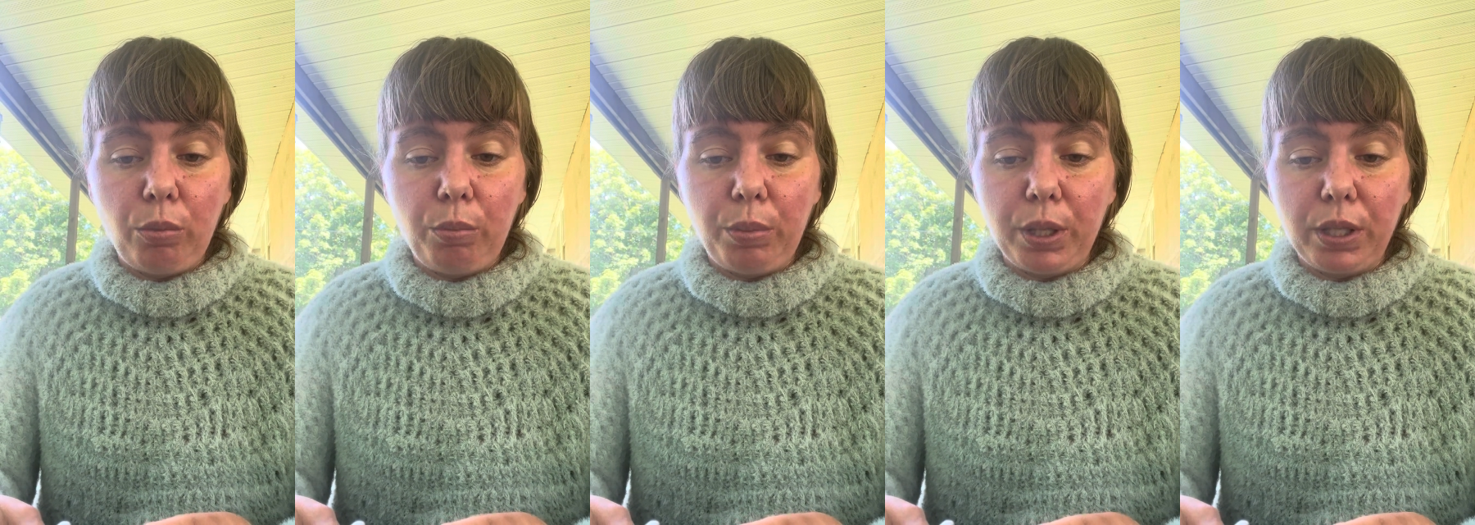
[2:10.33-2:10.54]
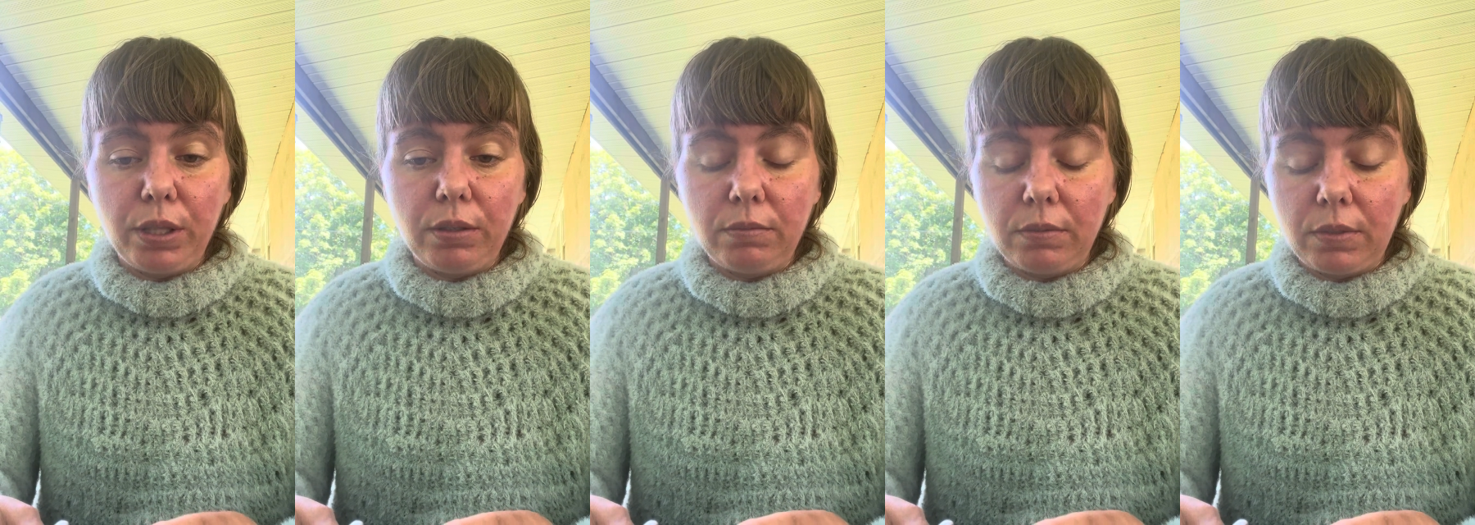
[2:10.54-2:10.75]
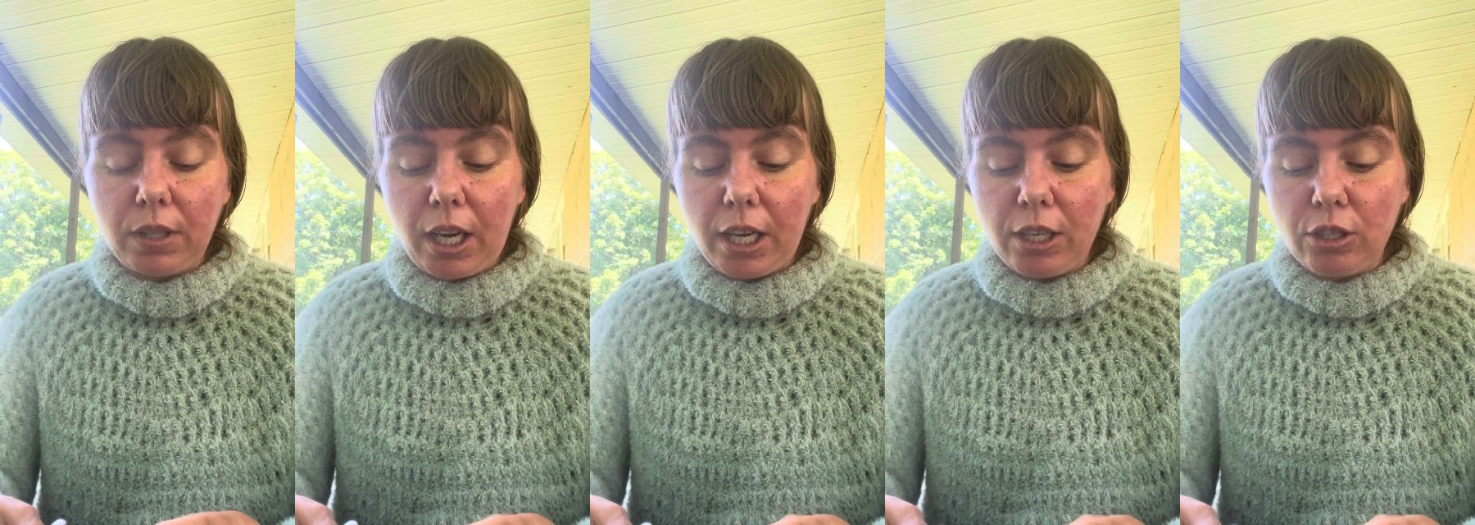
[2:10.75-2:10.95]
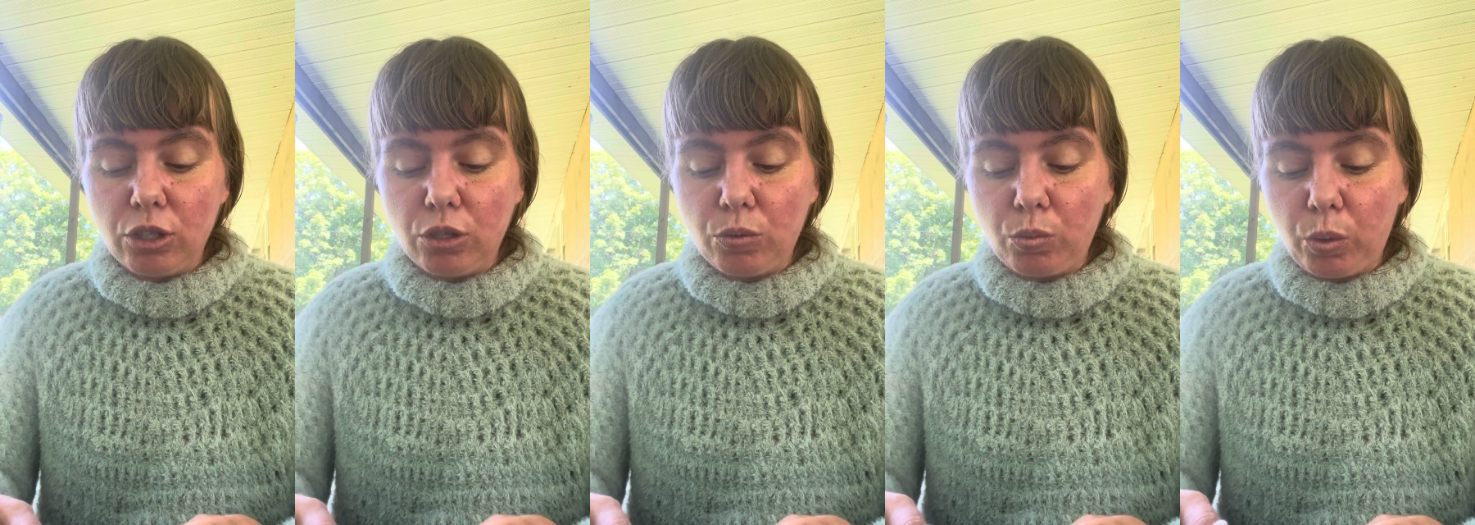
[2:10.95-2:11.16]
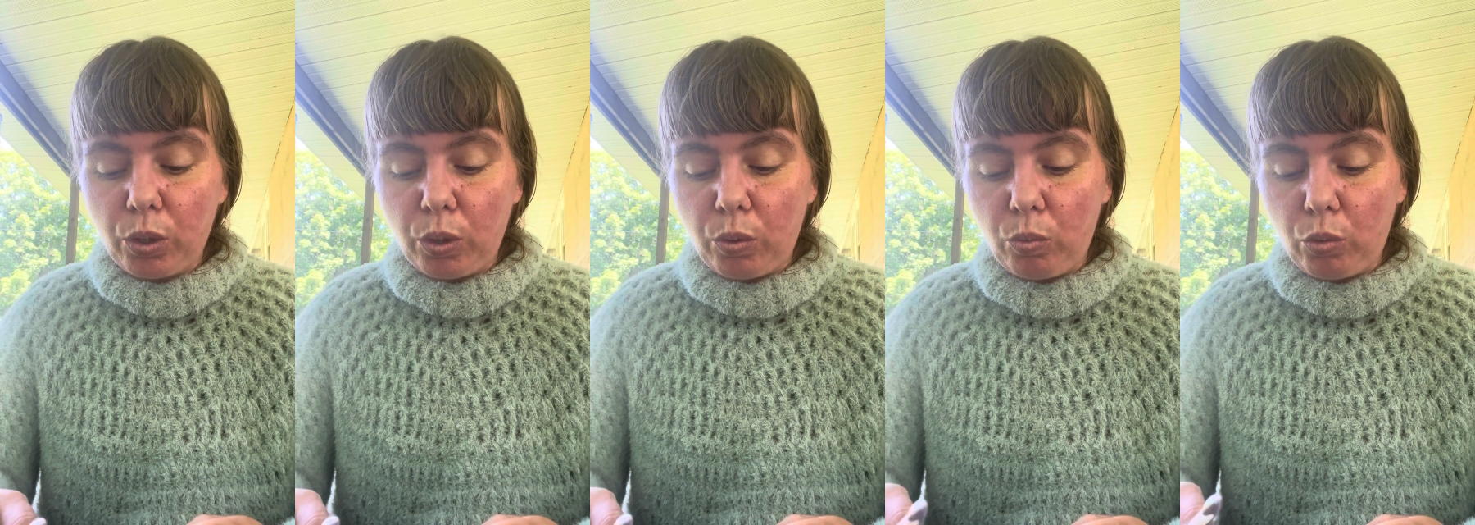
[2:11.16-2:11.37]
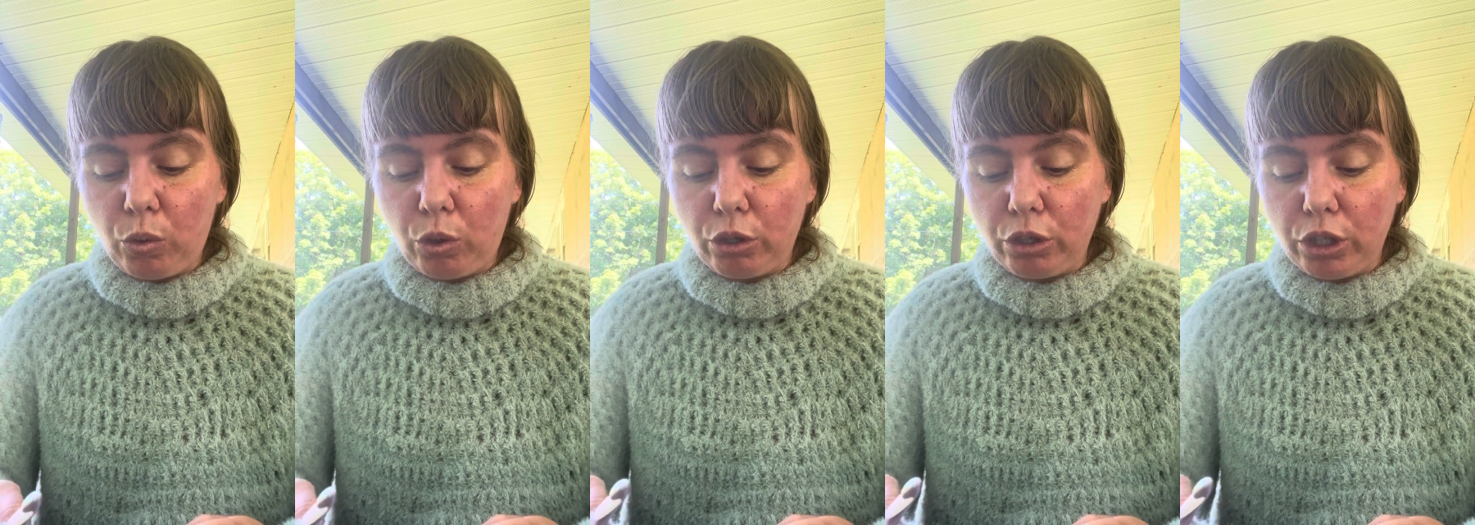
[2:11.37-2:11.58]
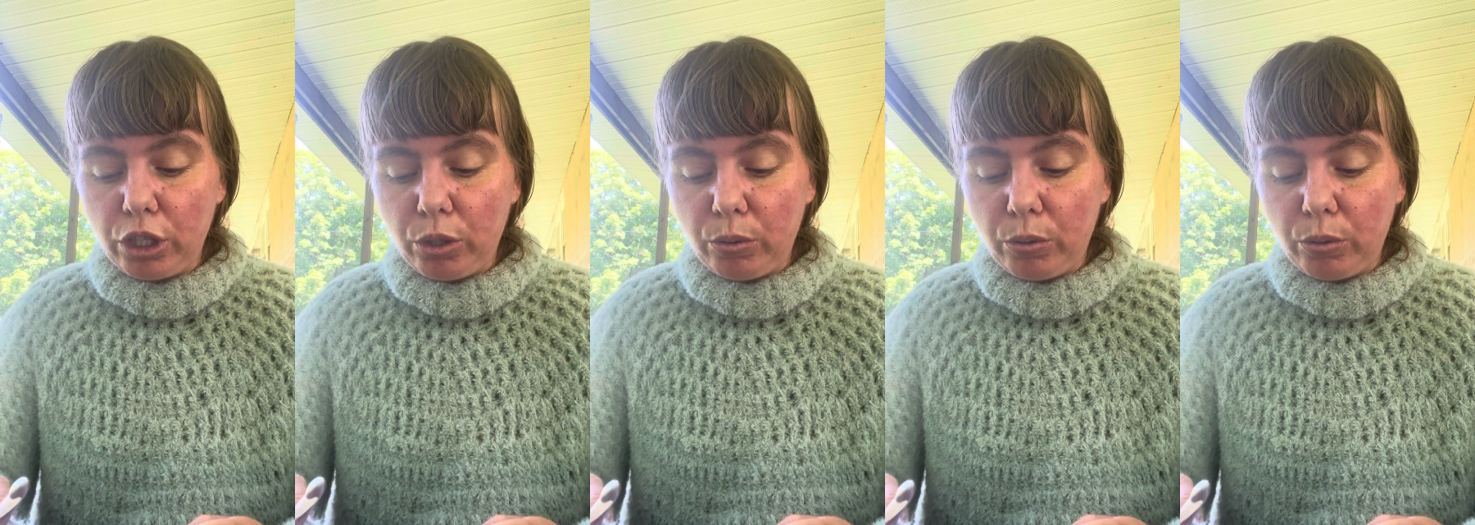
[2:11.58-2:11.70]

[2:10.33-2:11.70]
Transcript: but I just want to warn